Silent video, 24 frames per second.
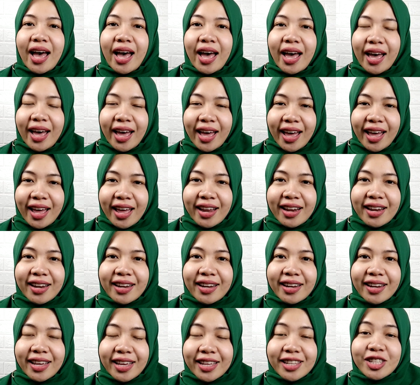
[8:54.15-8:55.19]
and
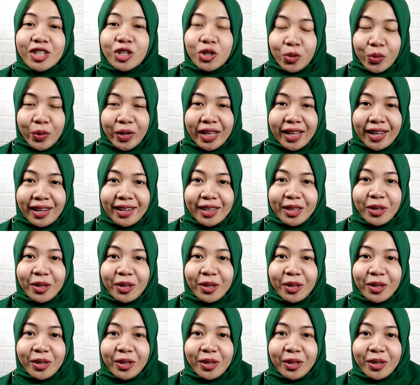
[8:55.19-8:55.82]
it's real.